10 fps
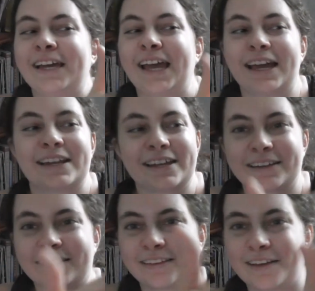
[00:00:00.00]
and
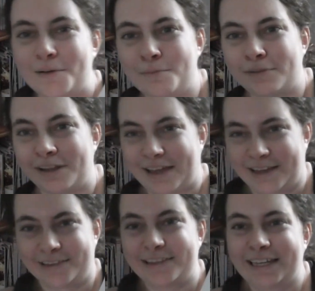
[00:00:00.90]
then some like
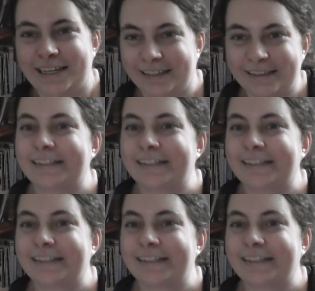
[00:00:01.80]
this,